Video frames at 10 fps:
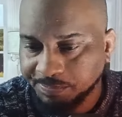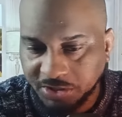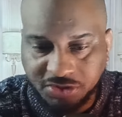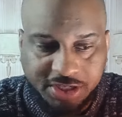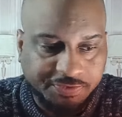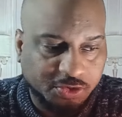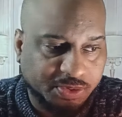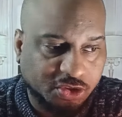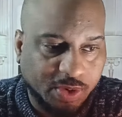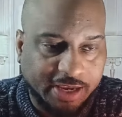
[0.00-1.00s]
There's a difference
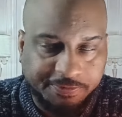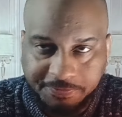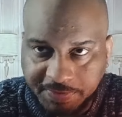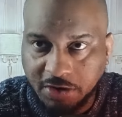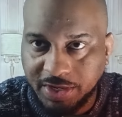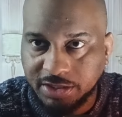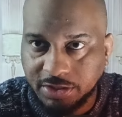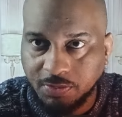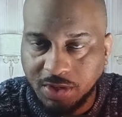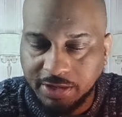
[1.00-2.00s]
between fearing
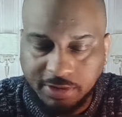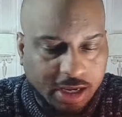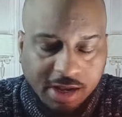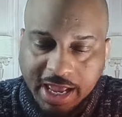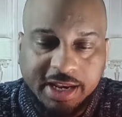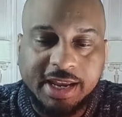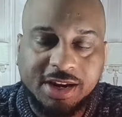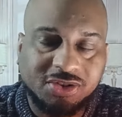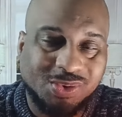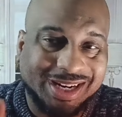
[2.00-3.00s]
someone. And
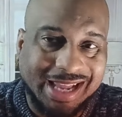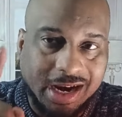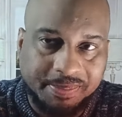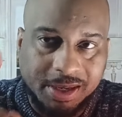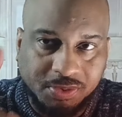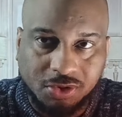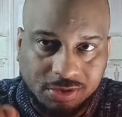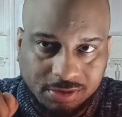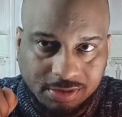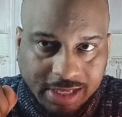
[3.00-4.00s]
here's what a lot of
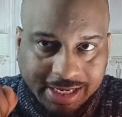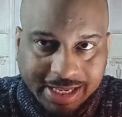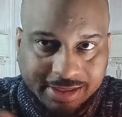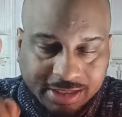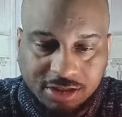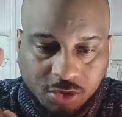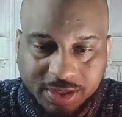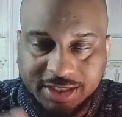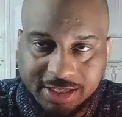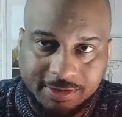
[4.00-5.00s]
people, they get this
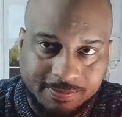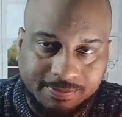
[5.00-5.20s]
twisted.